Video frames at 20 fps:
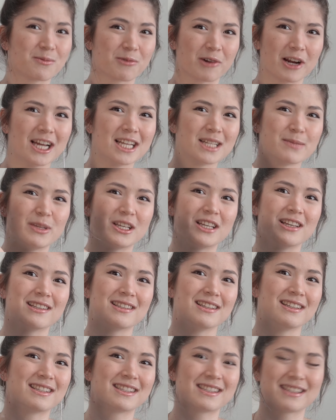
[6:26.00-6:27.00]
price because
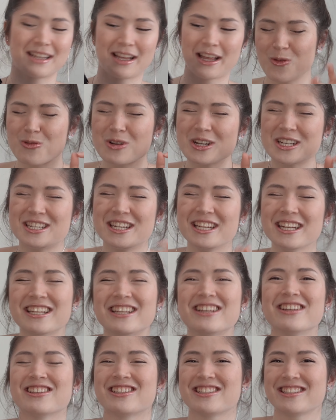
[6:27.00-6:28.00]
it's
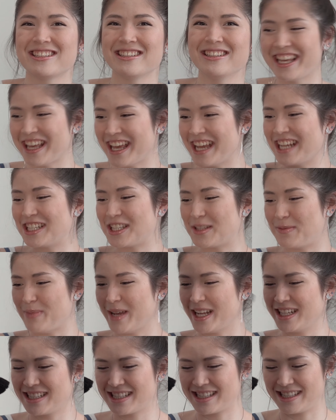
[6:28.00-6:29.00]
ridiculously
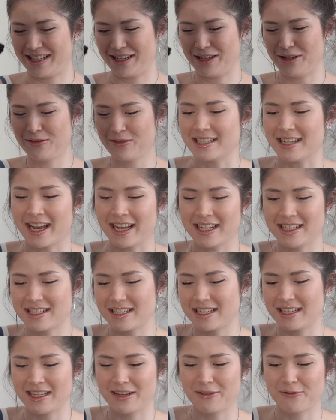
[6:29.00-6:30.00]
expensive.
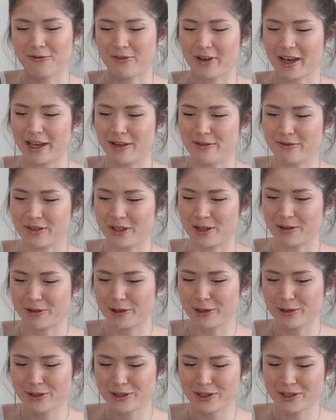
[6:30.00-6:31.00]
95
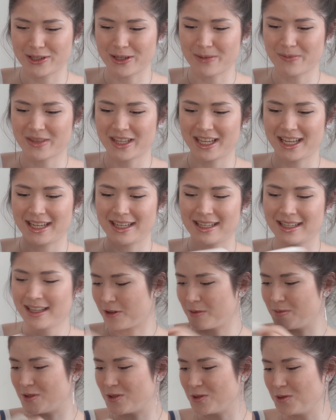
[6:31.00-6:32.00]
euros or something
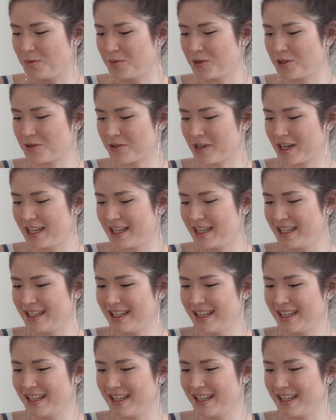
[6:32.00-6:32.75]
from Superdry.